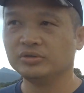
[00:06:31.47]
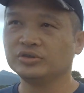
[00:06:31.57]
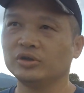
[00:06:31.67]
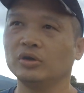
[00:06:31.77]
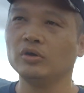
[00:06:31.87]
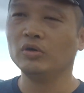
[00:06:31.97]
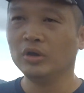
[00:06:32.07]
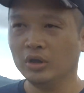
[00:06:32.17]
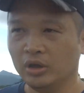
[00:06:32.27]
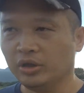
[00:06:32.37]
So
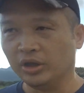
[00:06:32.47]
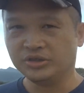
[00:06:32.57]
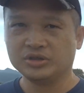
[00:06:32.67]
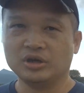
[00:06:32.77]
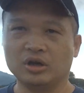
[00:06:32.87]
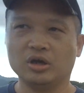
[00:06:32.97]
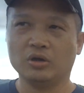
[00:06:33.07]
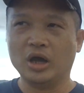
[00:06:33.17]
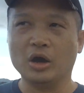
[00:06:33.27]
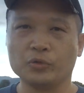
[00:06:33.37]
it's
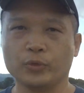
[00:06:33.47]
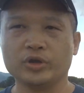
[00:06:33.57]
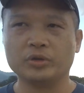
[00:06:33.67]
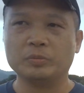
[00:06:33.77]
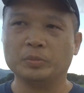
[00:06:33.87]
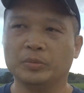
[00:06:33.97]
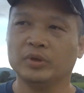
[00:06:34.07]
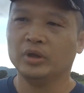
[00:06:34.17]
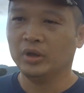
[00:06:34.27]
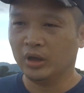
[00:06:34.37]
all algorithm
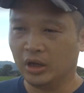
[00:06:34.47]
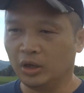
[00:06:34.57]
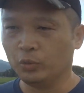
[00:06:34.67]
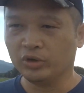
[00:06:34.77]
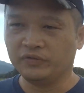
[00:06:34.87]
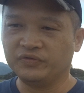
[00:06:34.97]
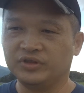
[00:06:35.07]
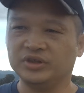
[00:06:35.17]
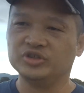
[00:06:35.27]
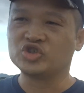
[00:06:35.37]
with
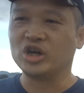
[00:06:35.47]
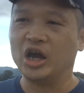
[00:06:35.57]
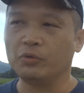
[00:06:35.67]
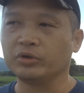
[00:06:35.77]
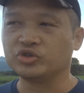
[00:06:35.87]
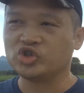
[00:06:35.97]
the gyro